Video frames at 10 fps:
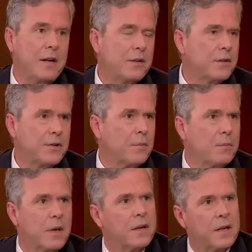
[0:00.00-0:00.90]
right to
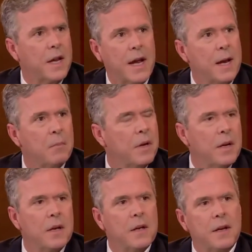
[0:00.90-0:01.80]
submit a name,
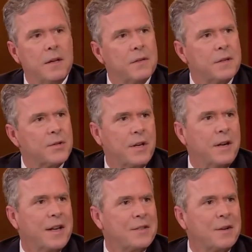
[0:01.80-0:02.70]
and the
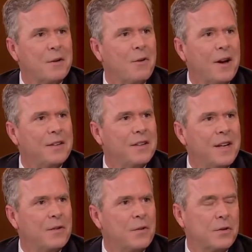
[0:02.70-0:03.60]
Senate has every right
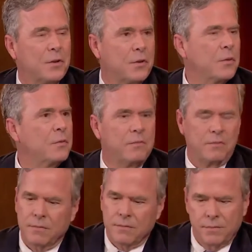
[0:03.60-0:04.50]
either to
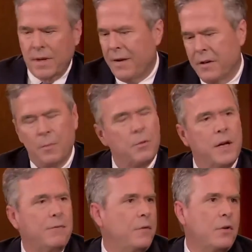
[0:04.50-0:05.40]
have an
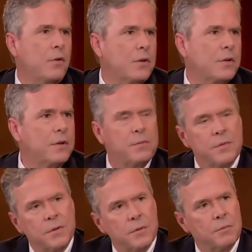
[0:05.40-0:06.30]
up or down vote or
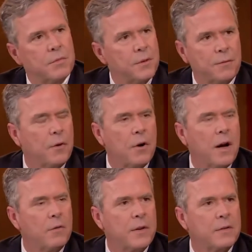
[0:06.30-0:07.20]
to
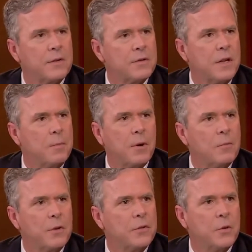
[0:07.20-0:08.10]
defer. I don't think there's any
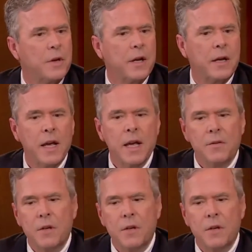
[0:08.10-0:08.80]
problem with doing that.